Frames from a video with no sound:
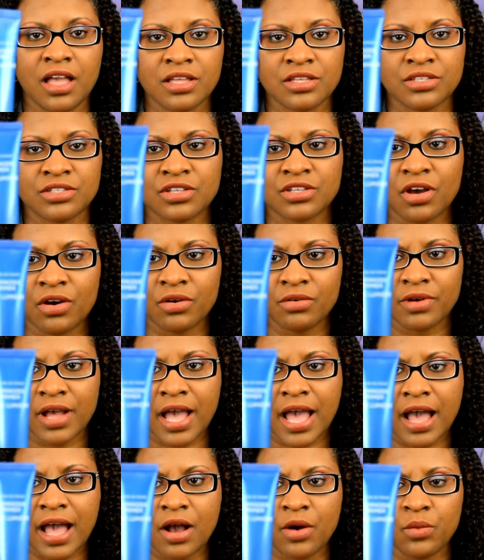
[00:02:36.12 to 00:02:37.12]
So
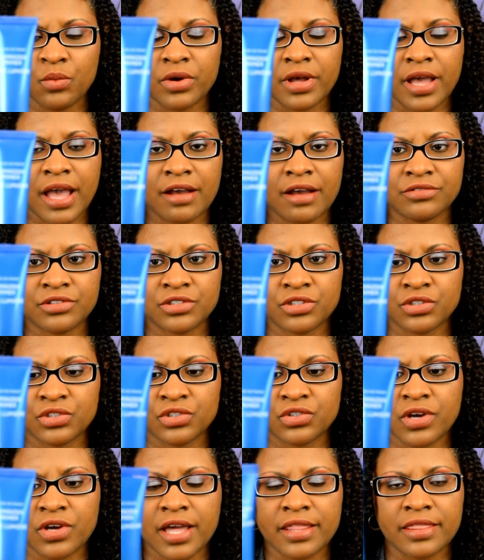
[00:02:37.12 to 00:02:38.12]
I will have
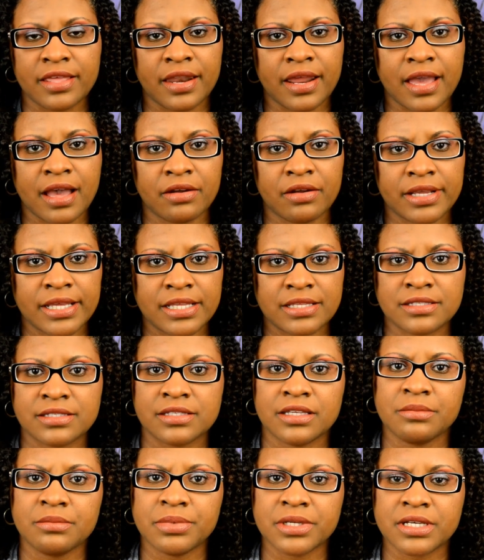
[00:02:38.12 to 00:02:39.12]
to try that out and
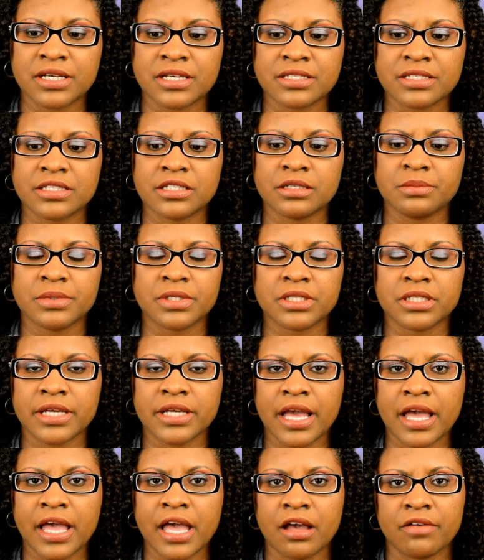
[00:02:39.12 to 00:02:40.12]
see, because
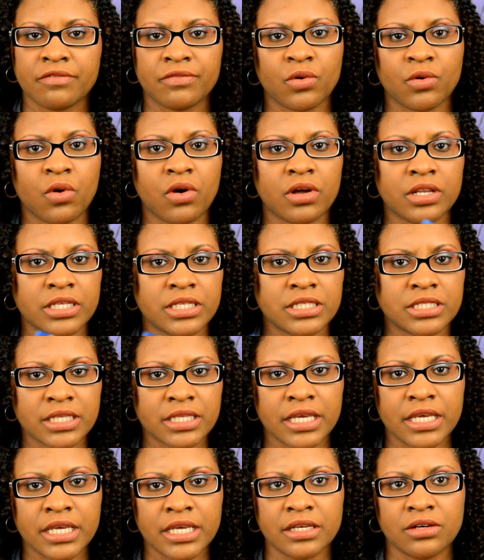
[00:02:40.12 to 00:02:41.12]
typically I have oily
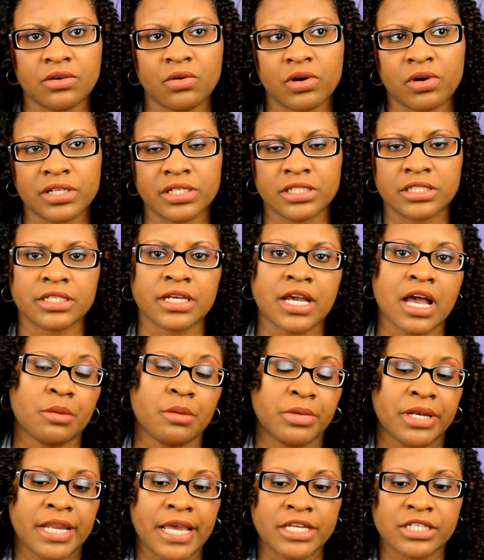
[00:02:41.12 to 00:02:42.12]
skin, oily to
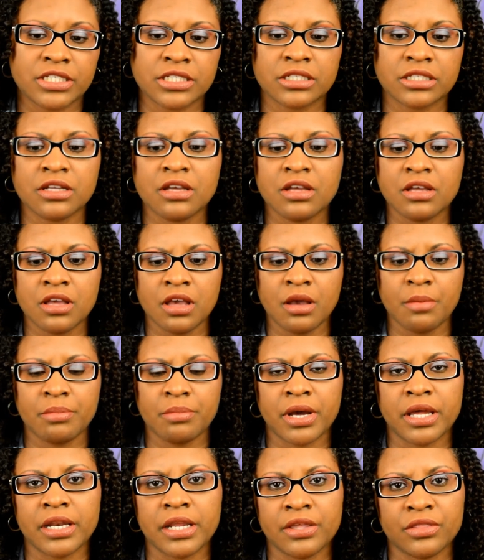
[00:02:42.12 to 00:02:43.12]
combination,
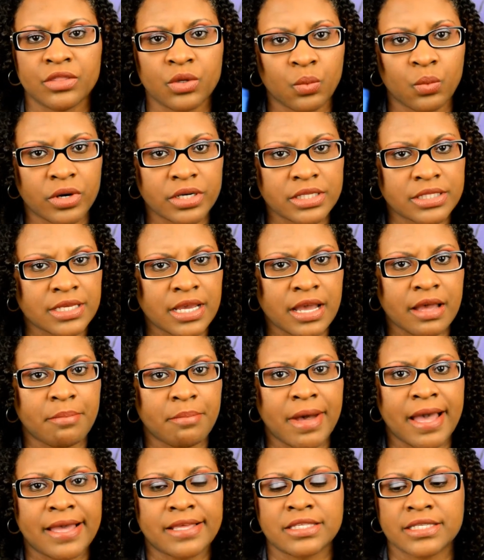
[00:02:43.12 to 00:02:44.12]
but in the winter
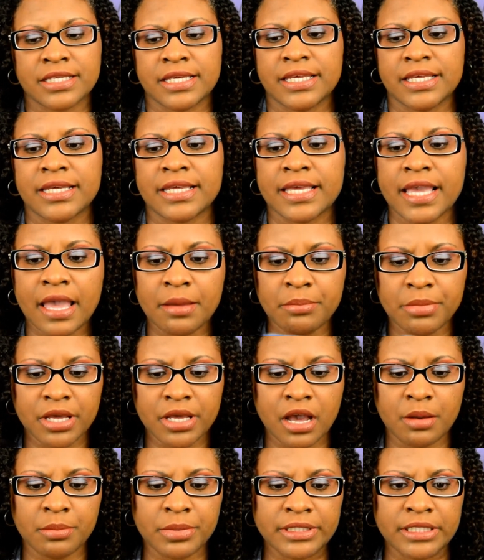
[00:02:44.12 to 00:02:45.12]
time my skin can
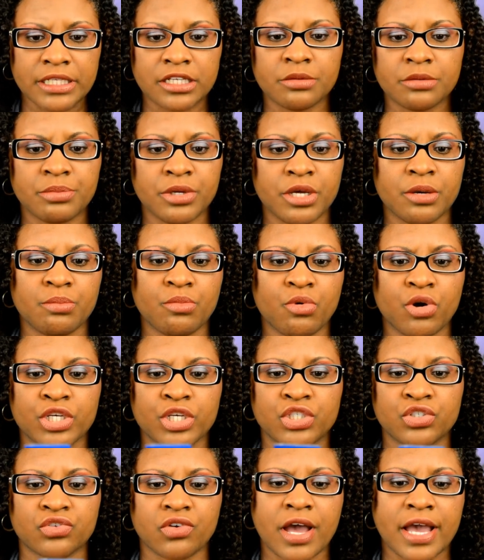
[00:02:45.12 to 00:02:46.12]
become a little bit
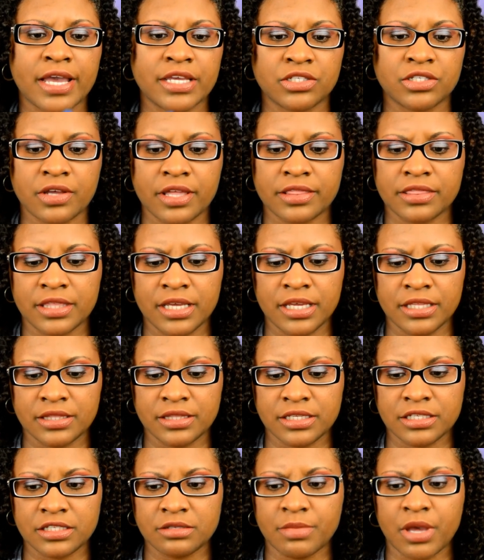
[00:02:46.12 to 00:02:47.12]
more dry, so I think
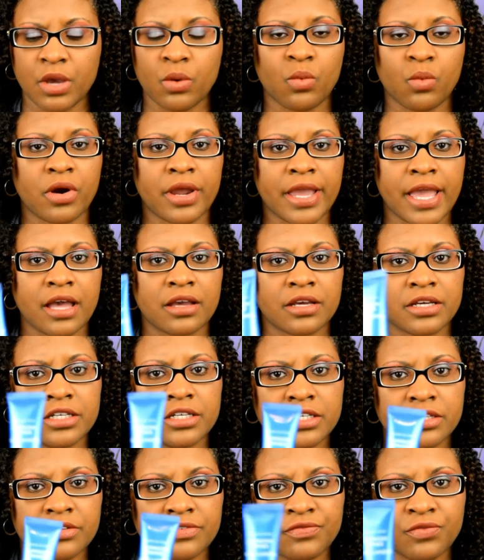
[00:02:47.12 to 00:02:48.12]
this may work out
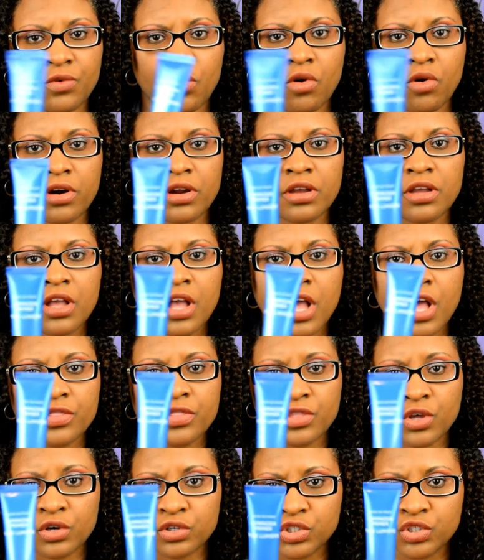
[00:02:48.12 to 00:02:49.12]
good for
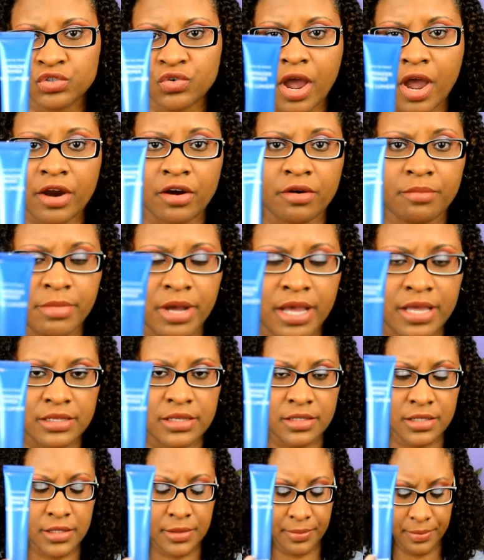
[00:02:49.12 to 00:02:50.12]
those drier
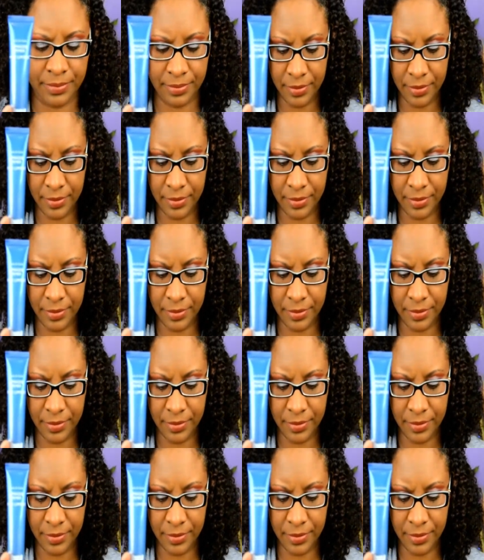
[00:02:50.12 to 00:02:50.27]
months.